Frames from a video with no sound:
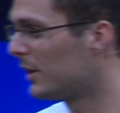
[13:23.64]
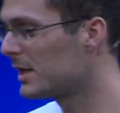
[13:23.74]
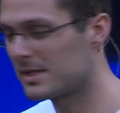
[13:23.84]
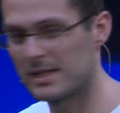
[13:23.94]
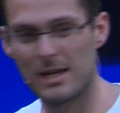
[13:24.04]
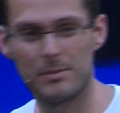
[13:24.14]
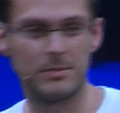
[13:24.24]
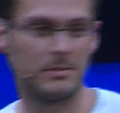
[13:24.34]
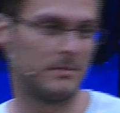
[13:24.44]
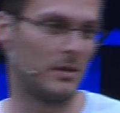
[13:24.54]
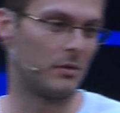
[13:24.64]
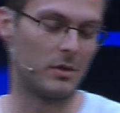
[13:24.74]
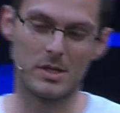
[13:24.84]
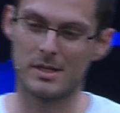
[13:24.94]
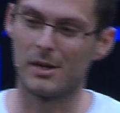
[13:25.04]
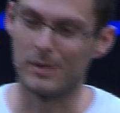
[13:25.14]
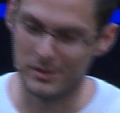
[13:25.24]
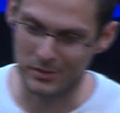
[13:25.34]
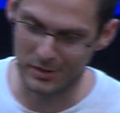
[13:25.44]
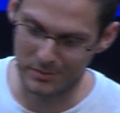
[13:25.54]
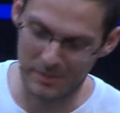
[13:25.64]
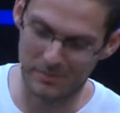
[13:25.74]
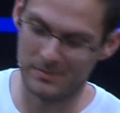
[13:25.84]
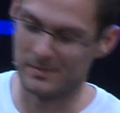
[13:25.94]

first step, of course, I went to talk to my